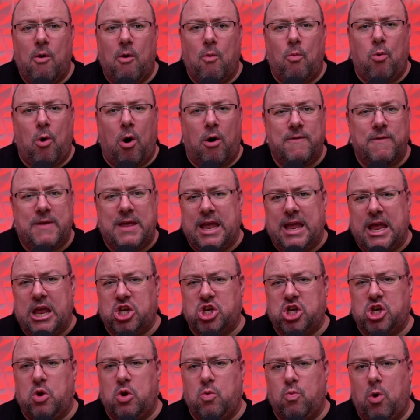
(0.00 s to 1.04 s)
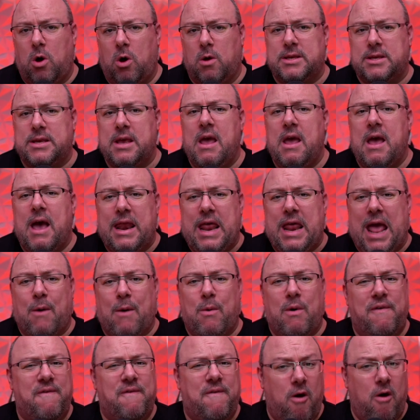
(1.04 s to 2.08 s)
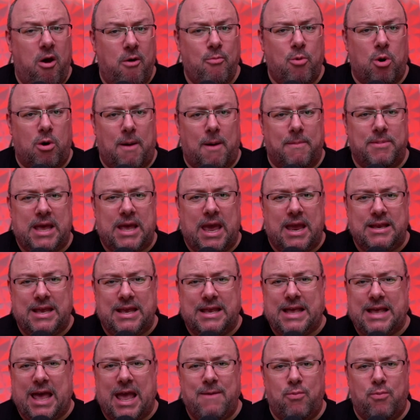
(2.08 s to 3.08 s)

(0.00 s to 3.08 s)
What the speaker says: what the issue was and how a firmware update is